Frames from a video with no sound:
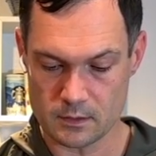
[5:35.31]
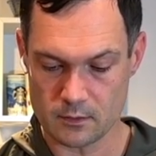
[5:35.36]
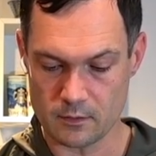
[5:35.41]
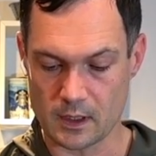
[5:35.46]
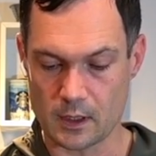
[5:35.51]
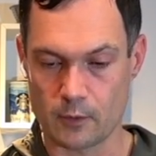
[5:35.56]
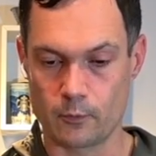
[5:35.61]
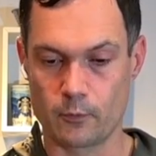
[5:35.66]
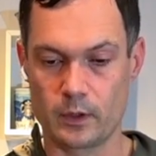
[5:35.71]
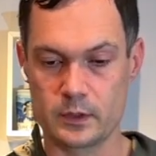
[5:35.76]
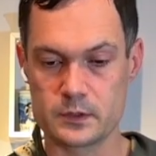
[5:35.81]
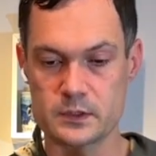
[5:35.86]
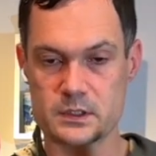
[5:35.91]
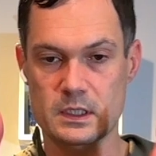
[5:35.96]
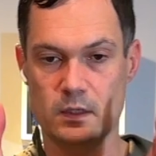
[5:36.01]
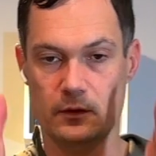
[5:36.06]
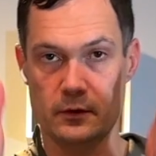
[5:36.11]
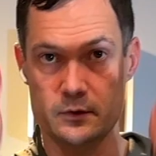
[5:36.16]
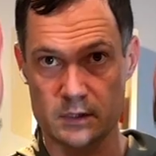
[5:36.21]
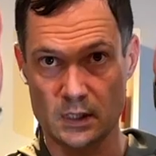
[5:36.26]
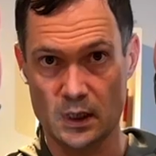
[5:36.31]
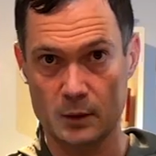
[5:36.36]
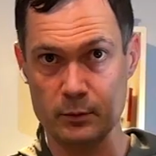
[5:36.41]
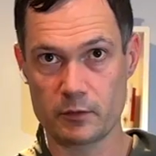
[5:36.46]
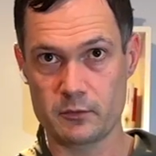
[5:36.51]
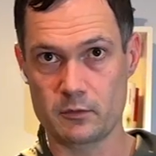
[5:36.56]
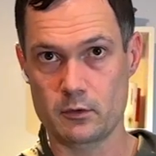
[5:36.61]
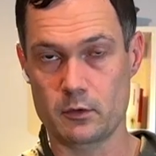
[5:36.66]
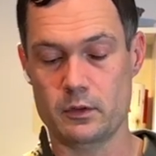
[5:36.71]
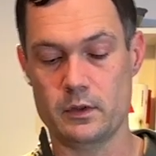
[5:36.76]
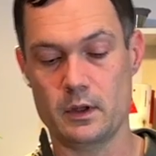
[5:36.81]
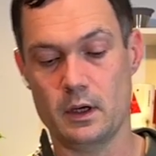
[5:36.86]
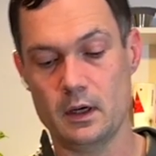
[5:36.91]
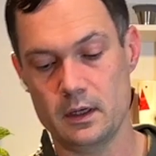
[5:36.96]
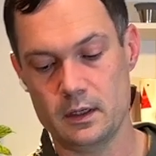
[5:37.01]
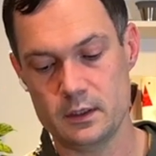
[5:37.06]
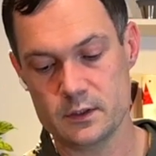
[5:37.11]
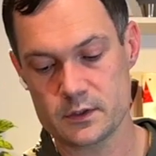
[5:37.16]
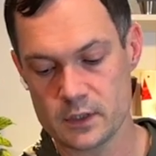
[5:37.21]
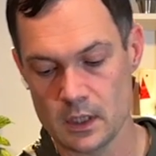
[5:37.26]
that runs down the top of your
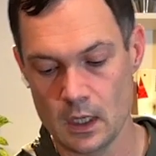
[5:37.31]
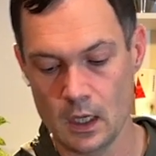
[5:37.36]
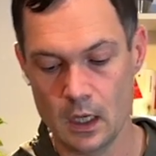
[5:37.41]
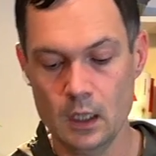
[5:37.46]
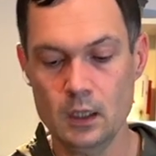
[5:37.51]
thighs.